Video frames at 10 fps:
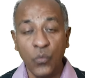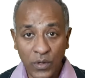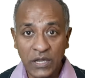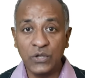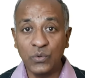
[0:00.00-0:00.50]

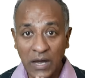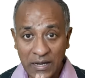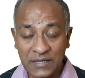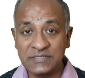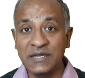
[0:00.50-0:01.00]
We need to
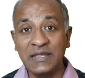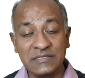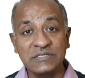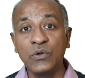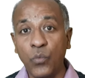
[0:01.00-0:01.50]
understand
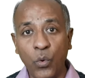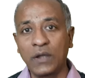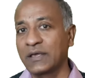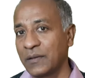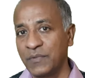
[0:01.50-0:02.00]
and see
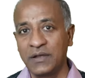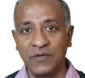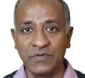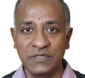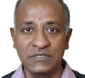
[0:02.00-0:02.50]
what can be
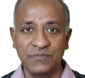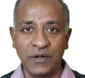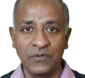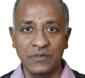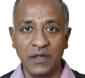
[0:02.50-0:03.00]
done with
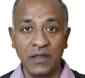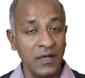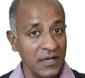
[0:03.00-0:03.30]
respect to that.